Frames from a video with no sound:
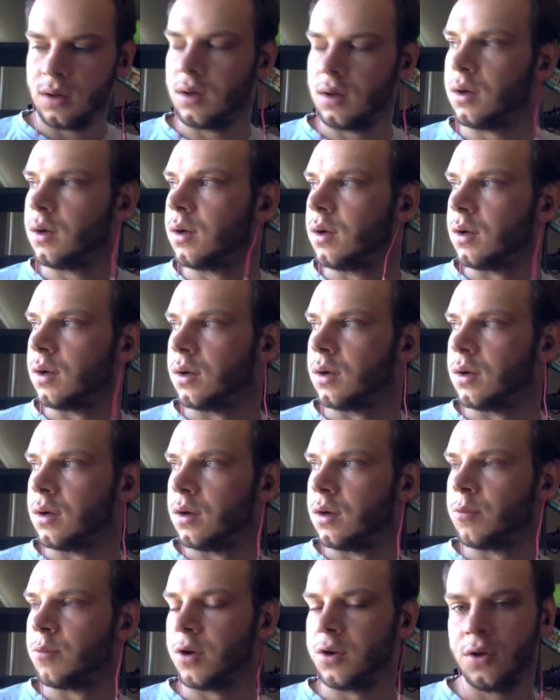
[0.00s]

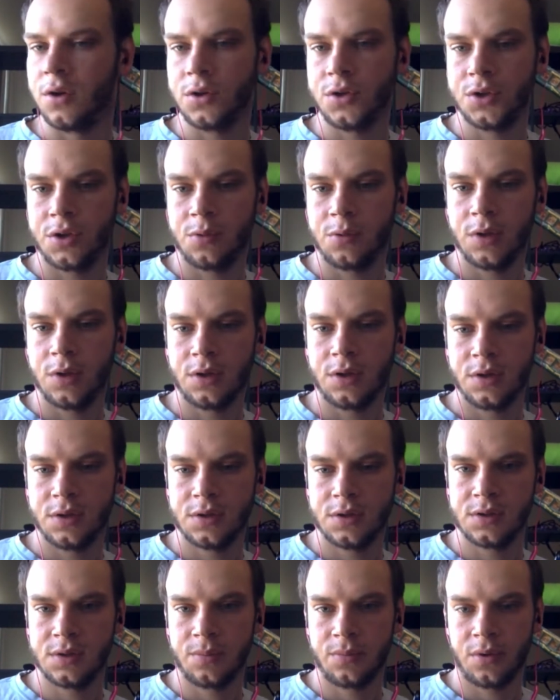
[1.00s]
We're not sure whether this
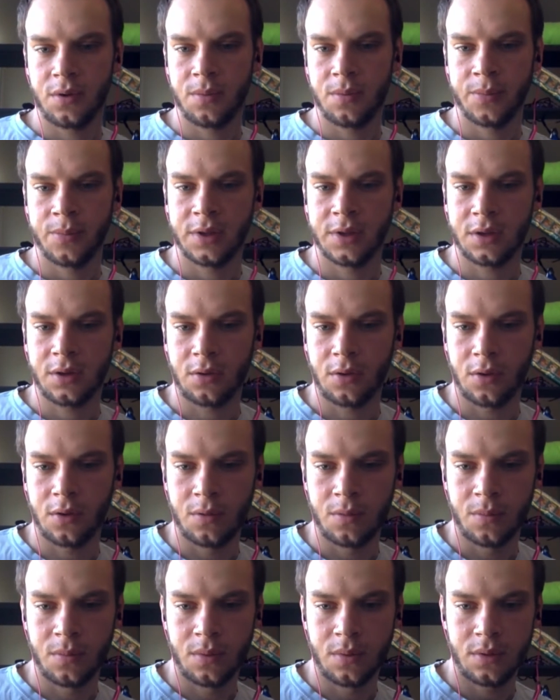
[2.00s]
is a problem in
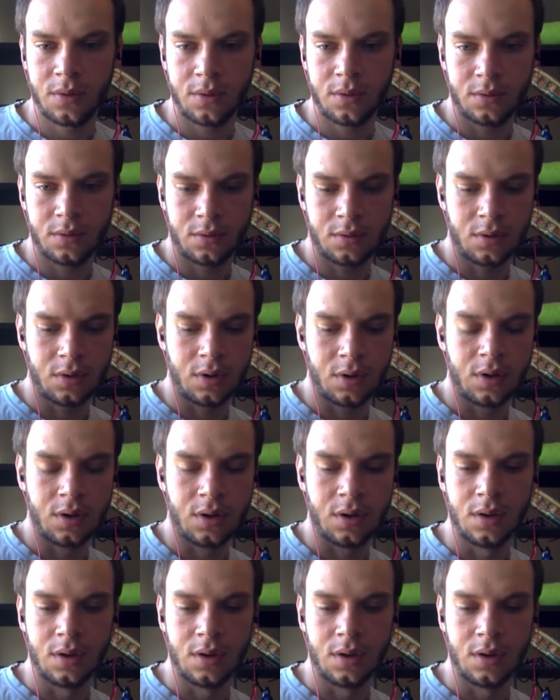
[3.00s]
Chrome or